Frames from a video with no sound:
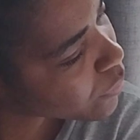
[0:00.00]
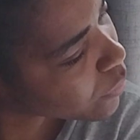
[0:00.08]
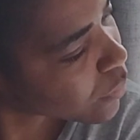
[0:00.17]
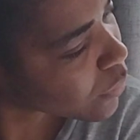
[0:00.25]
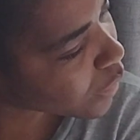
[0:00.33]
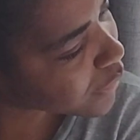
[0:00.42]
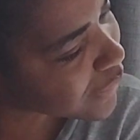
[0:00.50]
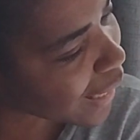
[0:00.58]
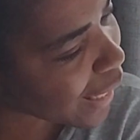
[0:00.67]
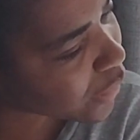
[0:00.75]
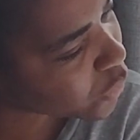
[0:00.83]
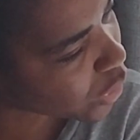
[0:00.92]
because I had a
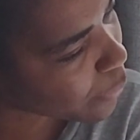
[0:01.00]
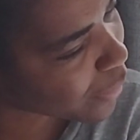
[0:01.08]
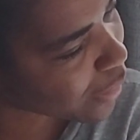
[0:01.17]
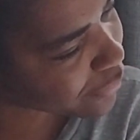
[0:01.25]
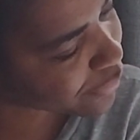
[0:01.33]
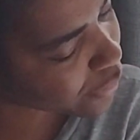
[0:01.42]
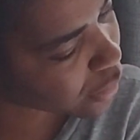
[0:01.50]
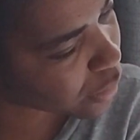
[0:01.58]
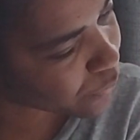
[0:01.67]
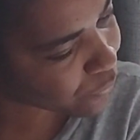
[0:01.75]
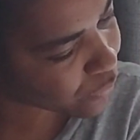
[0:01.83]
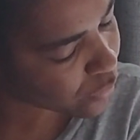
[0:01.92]
job offer
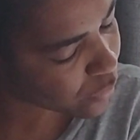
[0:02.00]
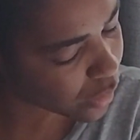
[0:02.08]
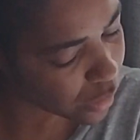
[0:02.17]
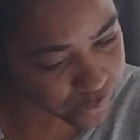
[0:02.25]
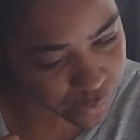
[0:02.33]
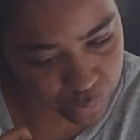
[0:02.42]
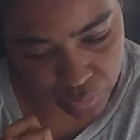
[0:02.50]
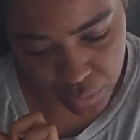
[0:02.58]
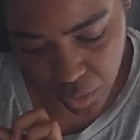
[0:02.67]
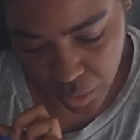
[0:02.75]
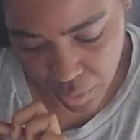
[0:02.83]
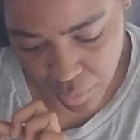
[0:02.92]
that was really
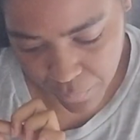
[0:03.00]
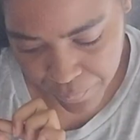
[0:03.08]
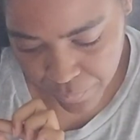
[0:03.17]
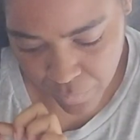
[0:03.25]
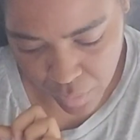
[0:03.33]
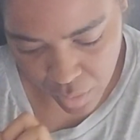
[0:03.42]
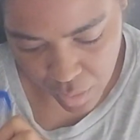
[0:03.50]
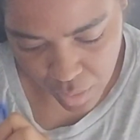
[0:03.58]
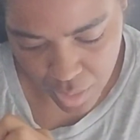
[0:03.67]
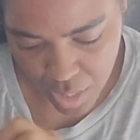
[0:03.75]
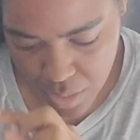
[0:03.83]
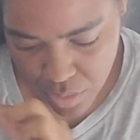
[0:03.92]
good.
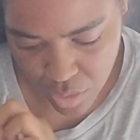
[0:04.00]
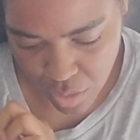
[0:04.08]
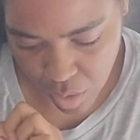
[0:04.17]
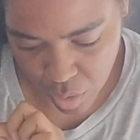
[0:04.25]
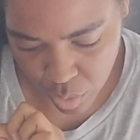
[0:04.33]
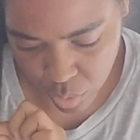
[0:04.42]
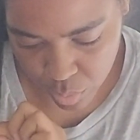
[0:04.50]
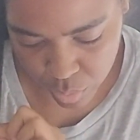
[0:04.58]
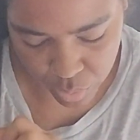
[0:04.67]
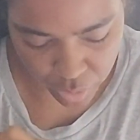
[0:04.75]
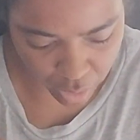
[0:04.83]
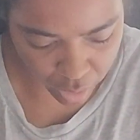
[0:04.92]
And so,
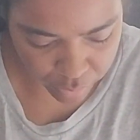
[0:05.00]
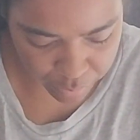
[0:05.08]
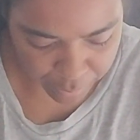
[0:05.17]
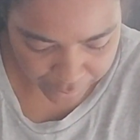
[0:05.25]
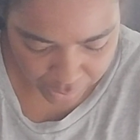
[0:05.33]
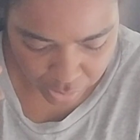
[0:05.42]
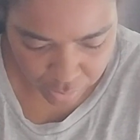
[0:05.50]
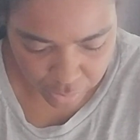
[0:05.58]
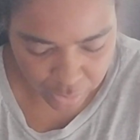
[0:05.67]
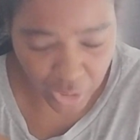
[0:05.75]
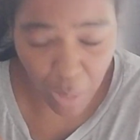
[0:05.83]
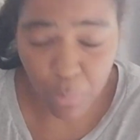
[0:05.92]
but the
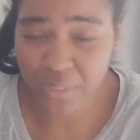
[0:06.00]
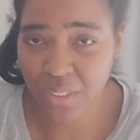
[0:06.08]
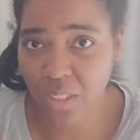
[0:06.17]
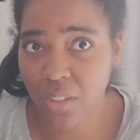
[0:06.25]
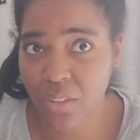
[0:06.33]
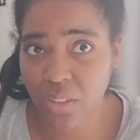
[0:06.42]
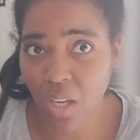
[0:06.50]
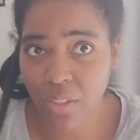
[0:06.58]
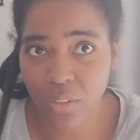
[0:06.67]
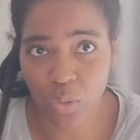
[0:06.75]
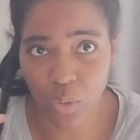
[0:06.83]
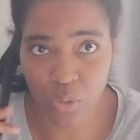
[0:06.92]
job wasn't going to start
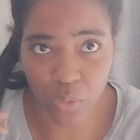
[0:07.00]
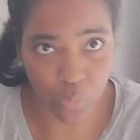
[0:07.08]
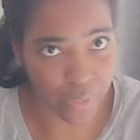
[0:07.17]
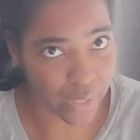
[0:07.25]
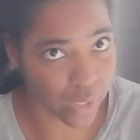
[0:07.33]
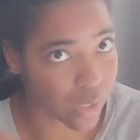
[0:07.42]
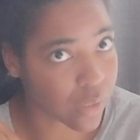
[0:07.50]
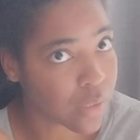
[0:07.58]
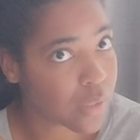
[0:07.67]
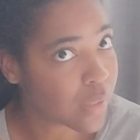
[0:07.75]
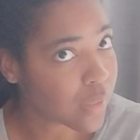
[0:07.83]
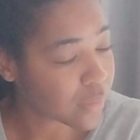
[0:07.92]
until the school year.
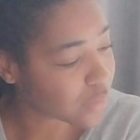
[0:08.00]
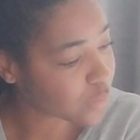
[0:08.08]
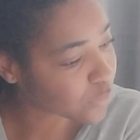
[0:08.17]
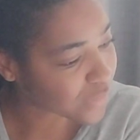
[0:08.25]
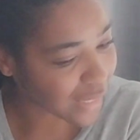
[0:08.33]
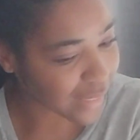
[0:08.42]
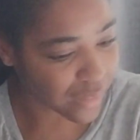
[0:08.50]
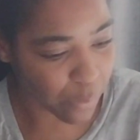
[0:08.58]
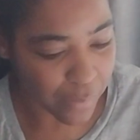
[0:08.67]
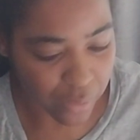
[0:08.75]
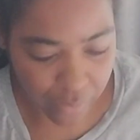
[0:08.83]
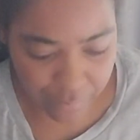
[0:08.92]
This was like in the
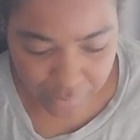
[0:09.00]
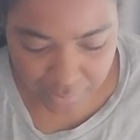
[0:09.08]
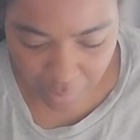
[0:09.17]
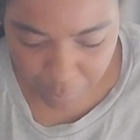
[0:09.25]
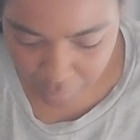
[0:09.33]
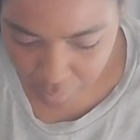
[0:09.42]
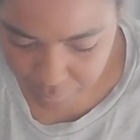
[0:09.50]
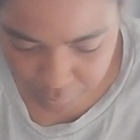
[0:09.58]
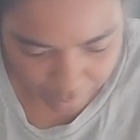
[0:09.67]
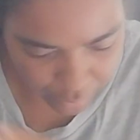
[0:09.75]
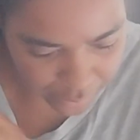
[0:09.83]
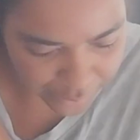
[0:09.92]
middle of the summer that
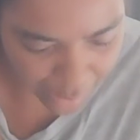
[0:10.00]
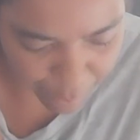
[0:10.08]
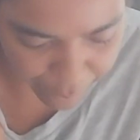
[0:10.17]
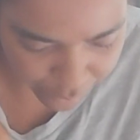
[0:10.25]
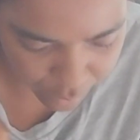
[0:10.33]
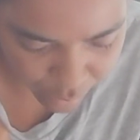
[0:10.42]
this happened.